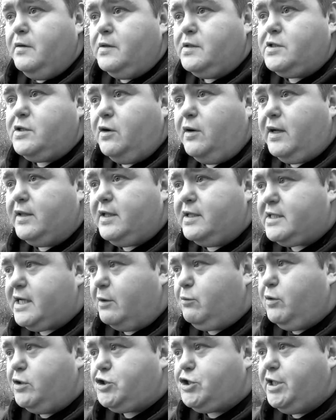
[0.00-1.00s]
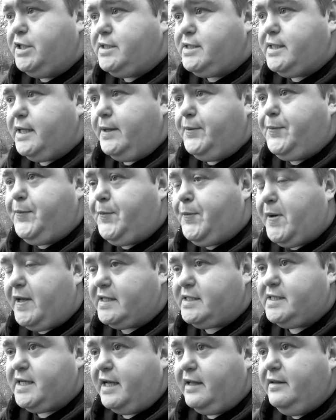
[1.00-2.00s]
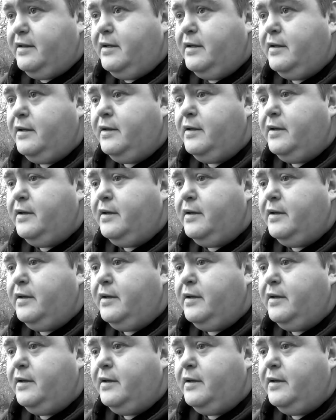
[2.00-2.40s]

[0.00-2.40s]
So at the time when she's missing,